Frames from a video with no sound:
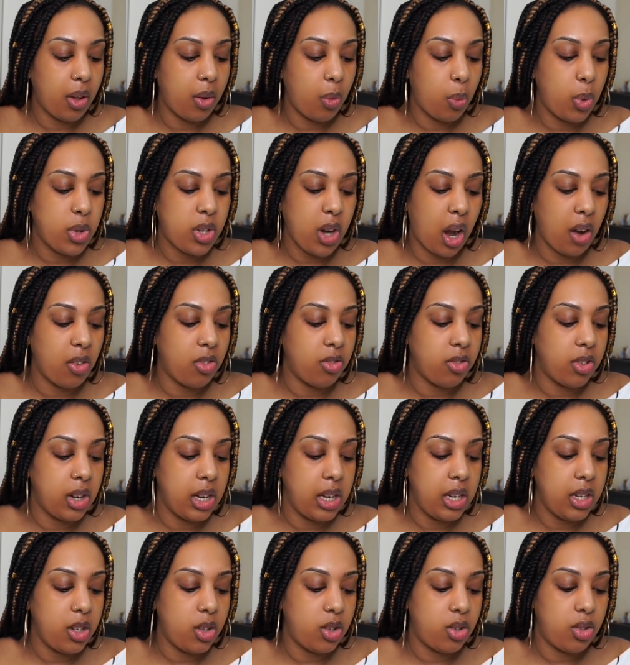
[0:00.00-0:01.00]
which I
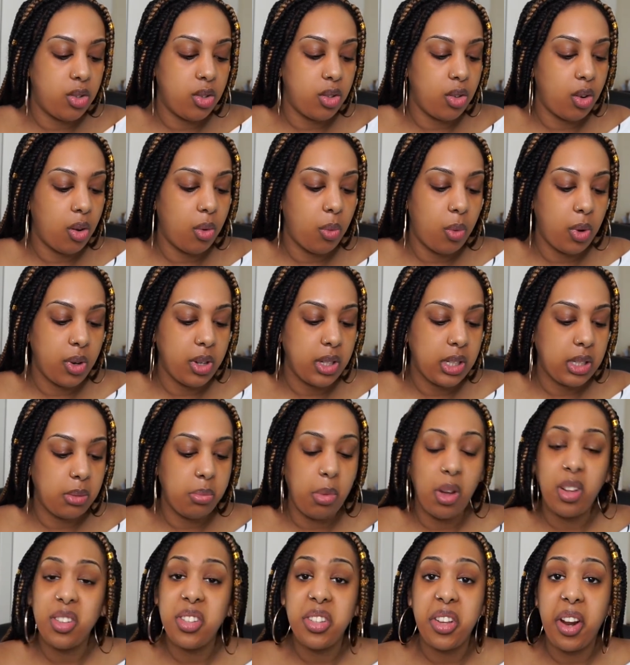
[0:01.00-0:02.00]
really do not want to
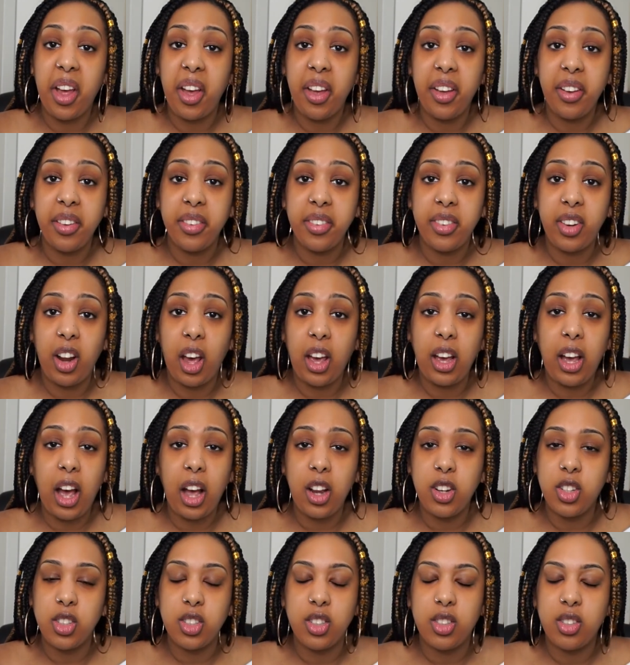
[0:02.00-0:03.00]
smell today. Like,
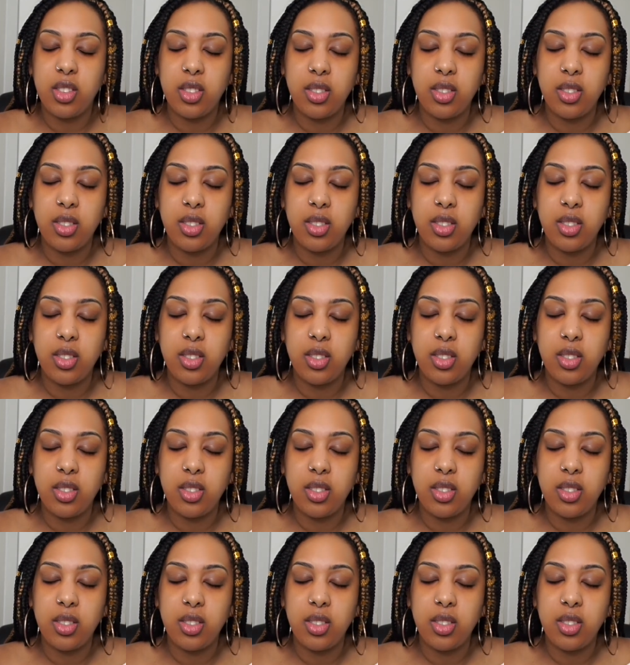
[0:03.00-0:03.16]
I just,